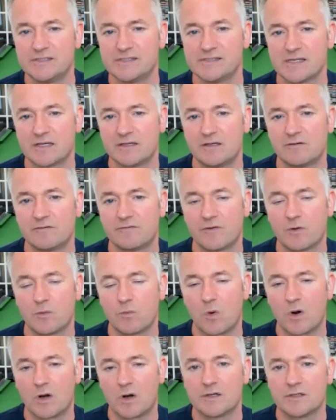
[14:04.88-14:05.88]
designer for
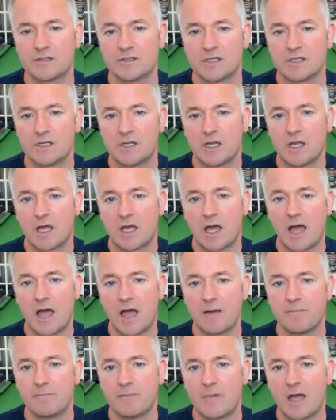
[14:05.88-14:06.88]
Word.
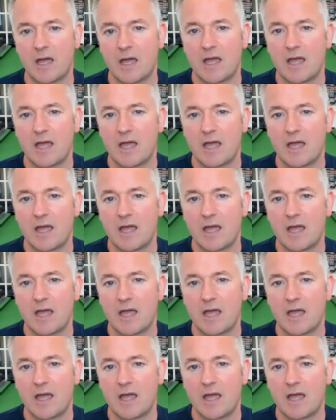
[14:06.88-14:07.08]
Um,